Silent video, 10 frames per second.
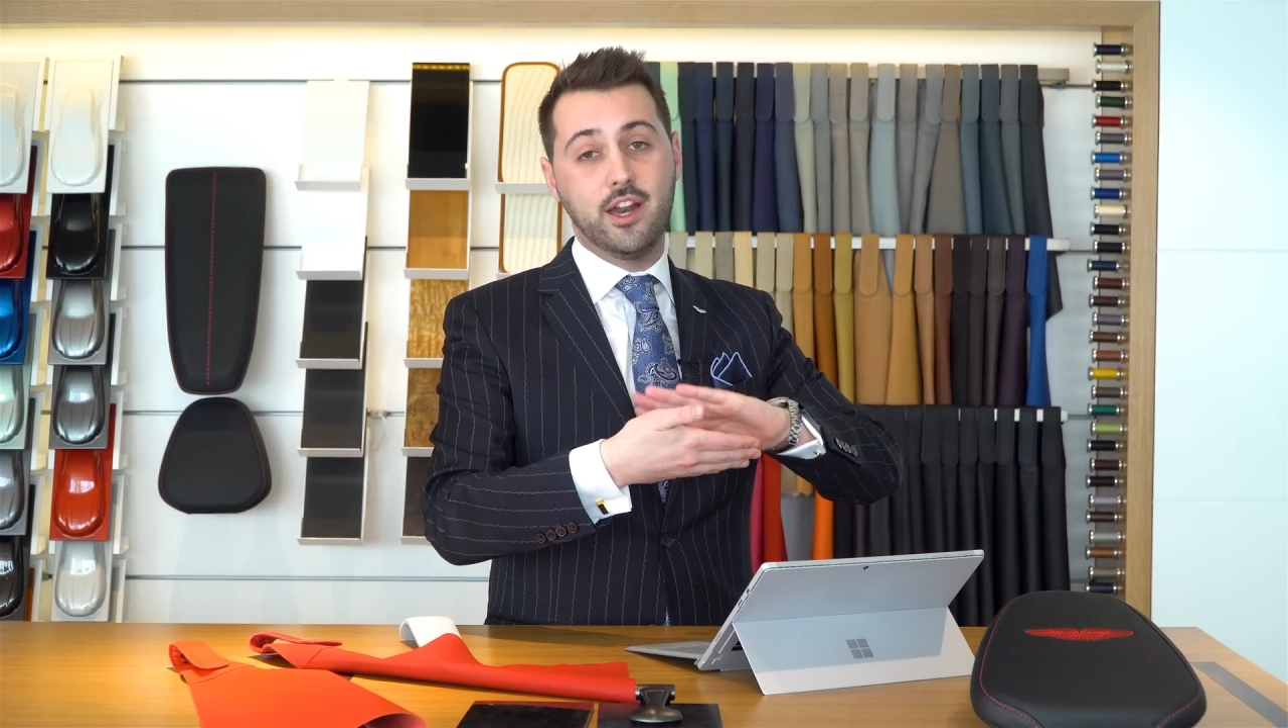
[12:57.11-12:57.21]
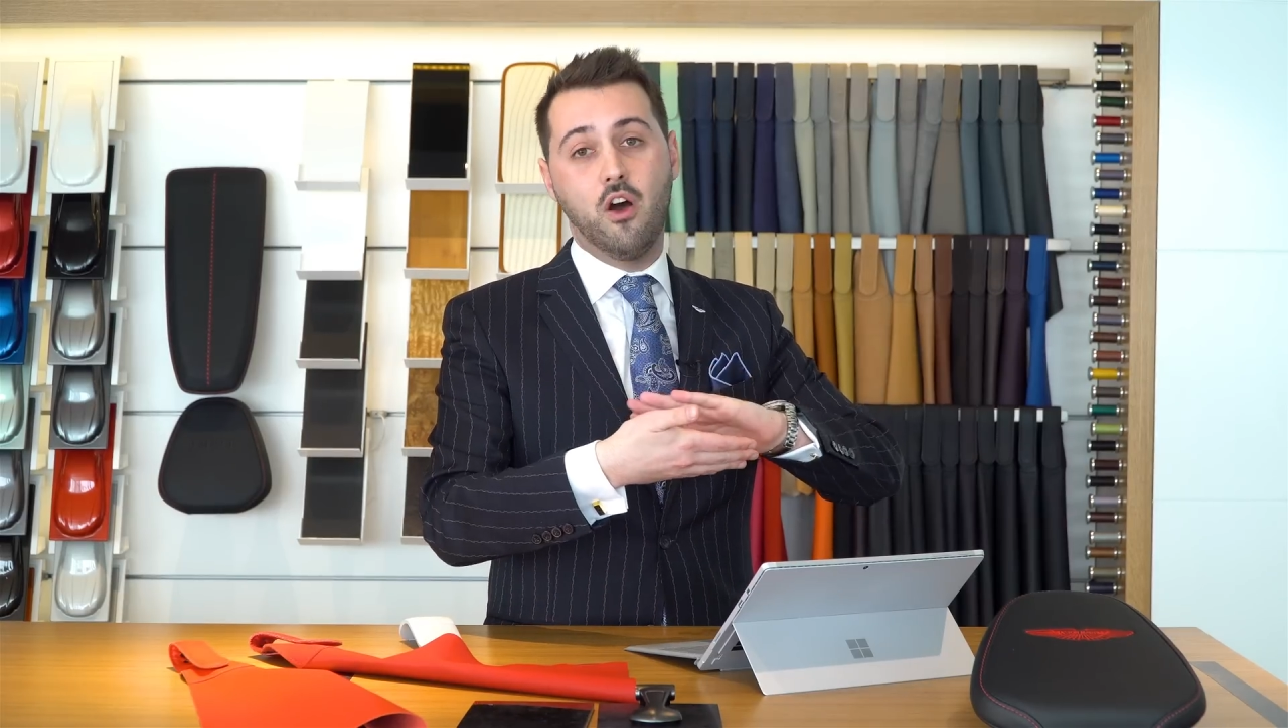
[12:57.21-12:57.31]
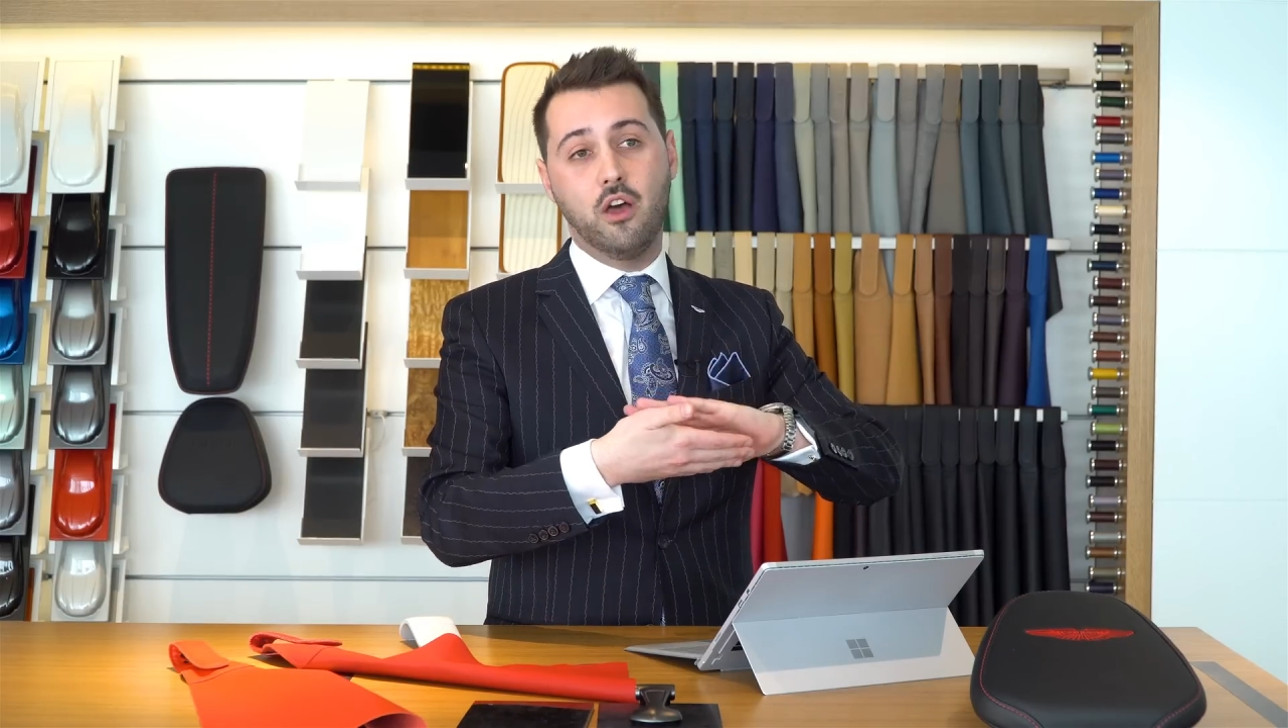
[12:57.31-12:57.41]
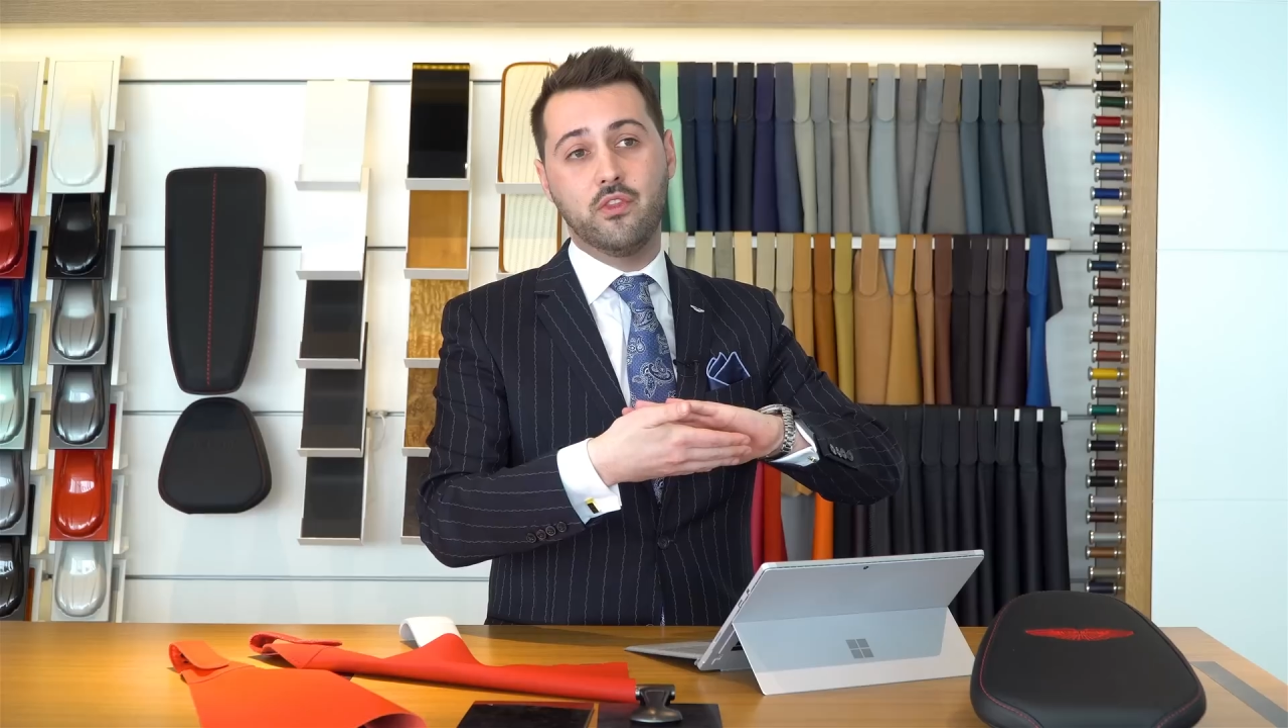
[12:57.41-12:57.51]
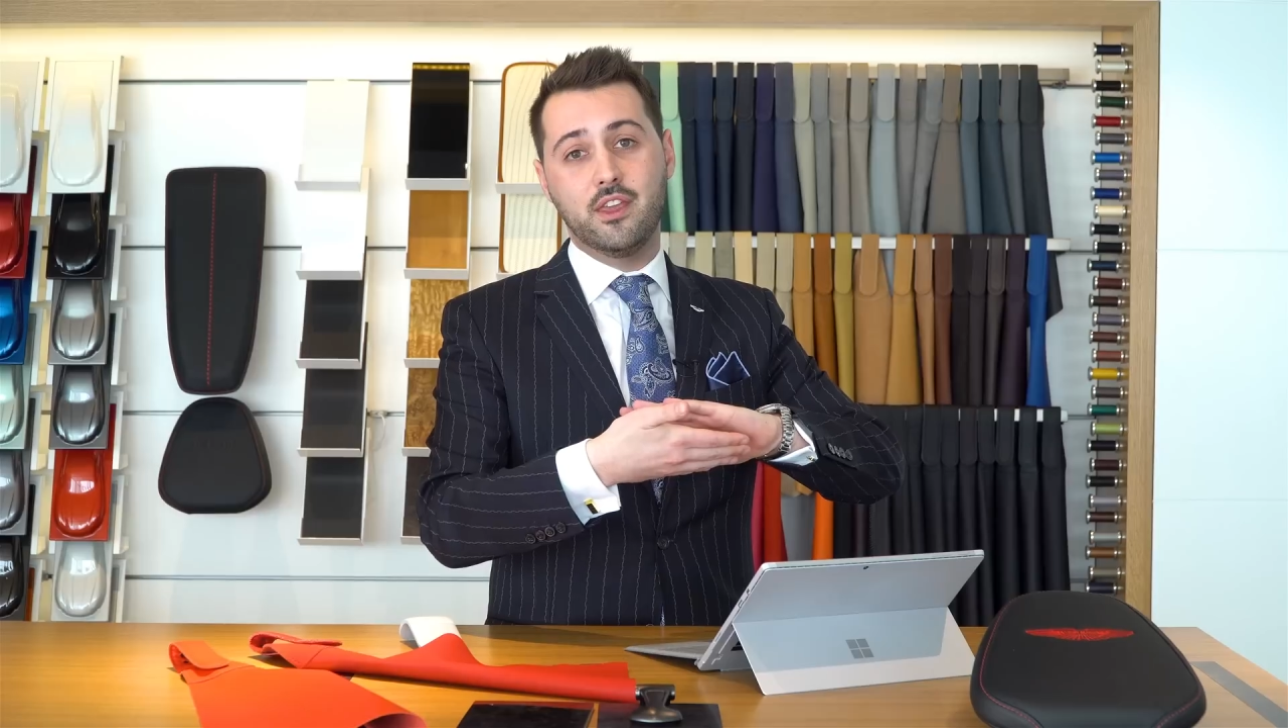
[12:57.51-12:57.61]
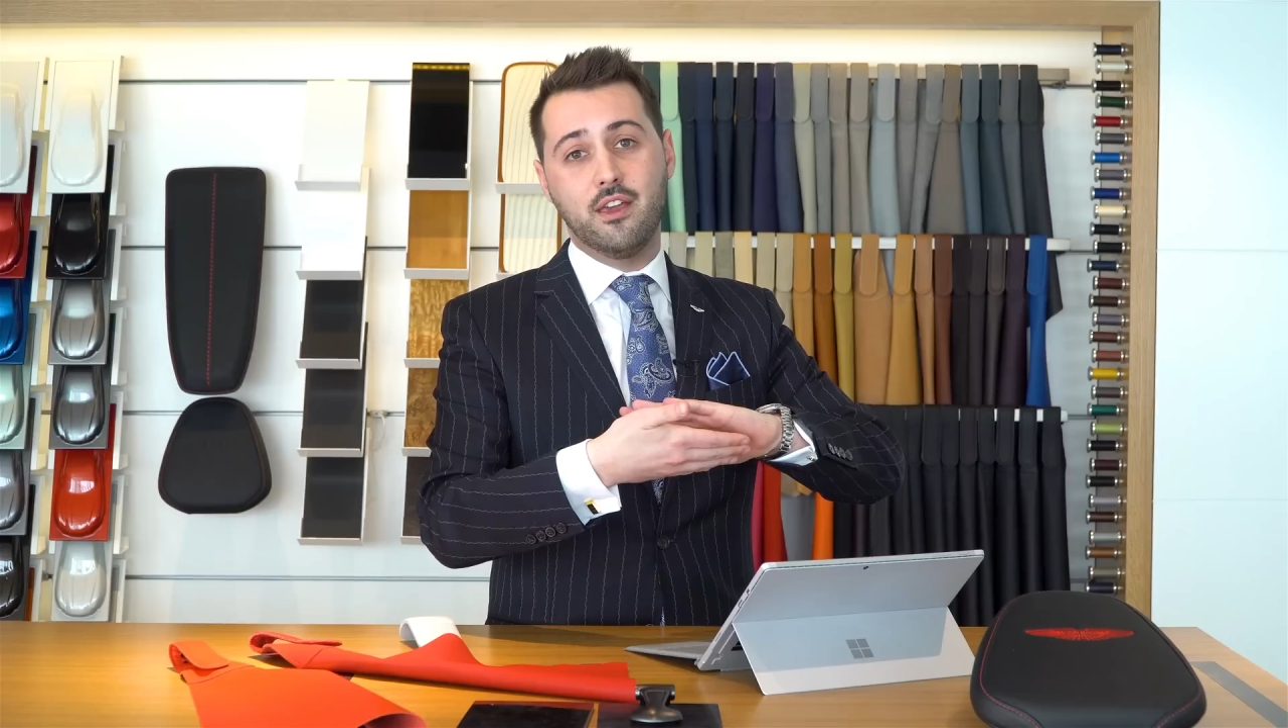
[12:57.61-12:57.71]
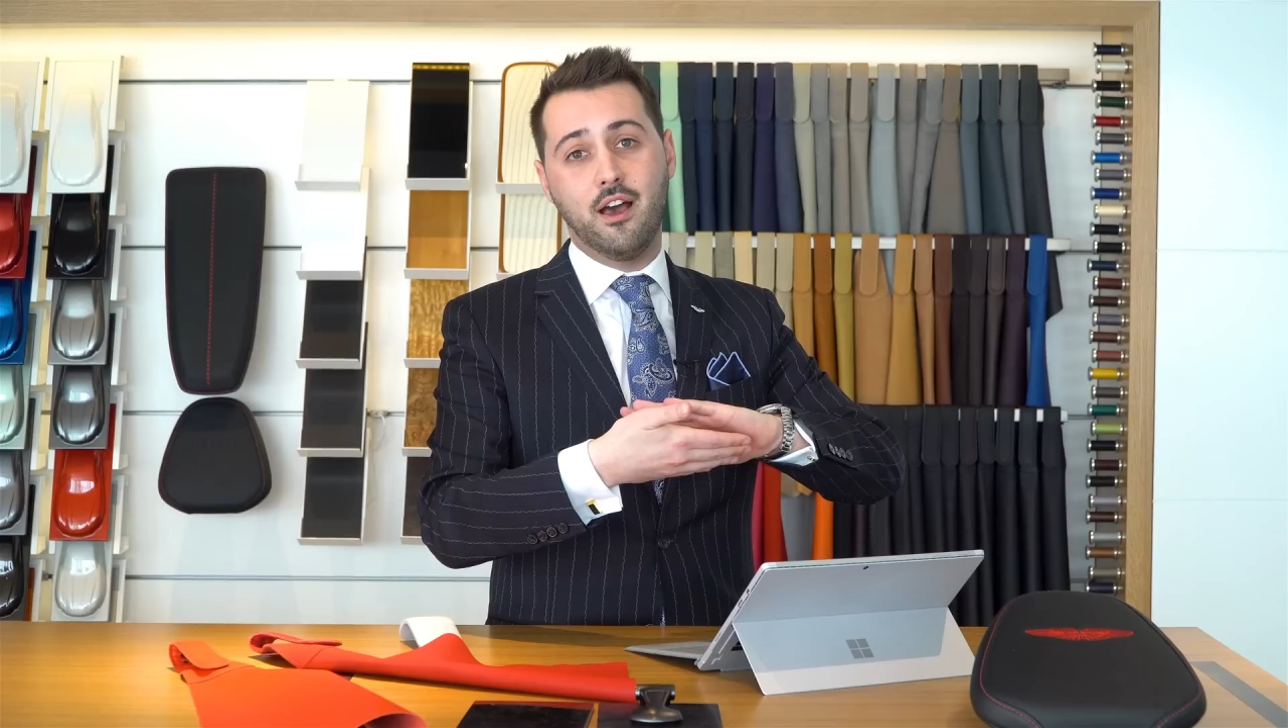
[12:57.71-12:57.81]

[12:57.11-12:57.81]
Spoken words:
in on the